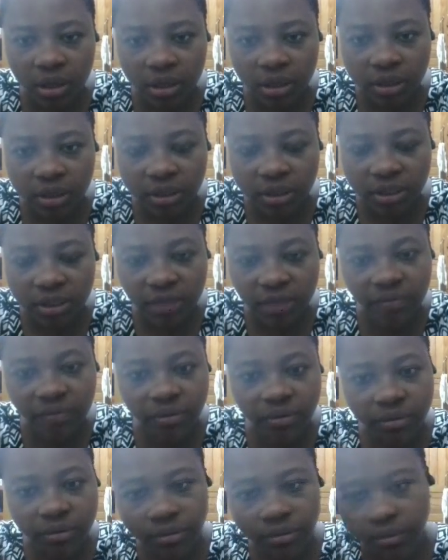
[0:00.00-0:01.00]

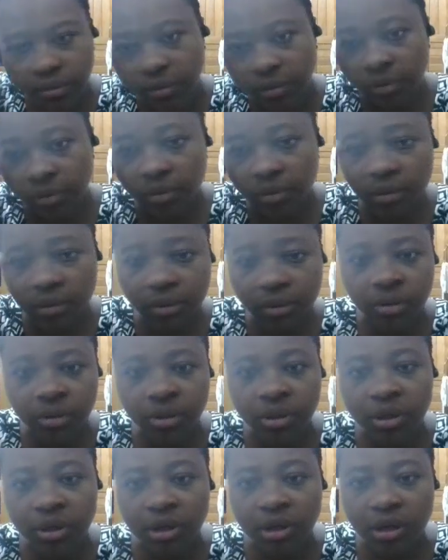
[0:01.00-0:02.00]
7.
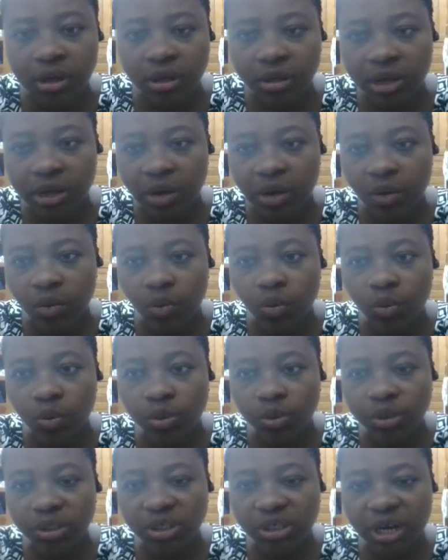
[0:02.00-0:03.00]
Now,
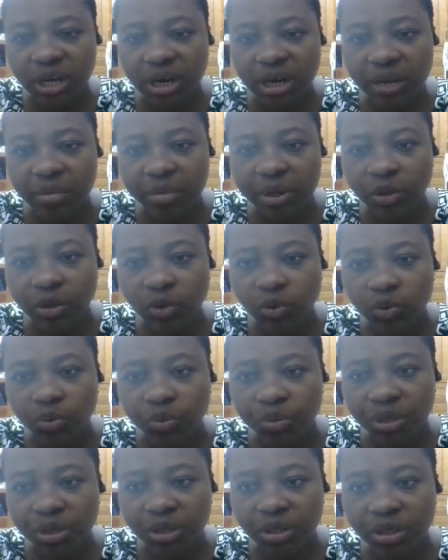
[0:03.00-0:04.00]
which elements will
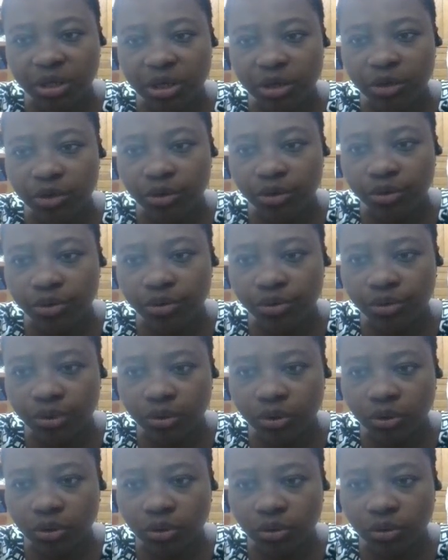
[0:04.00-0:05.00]
be the new
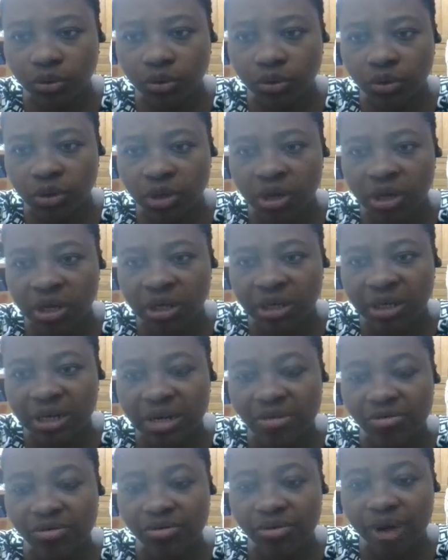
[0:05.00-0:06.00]
root node? The
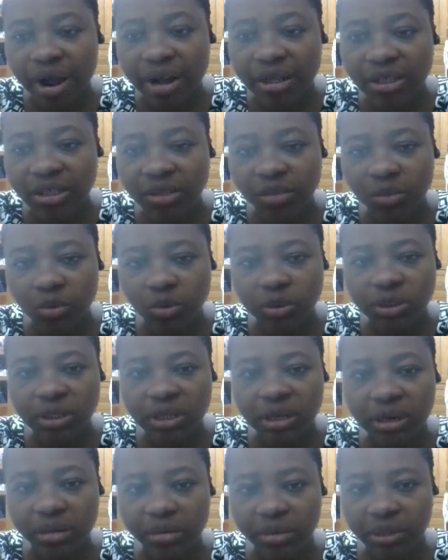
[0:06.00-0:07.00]
rightmost
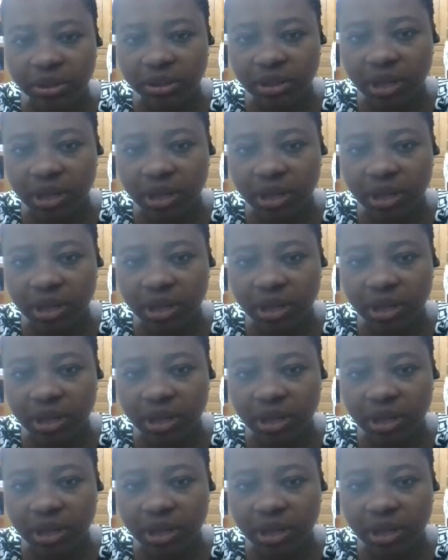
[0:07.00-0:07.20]
element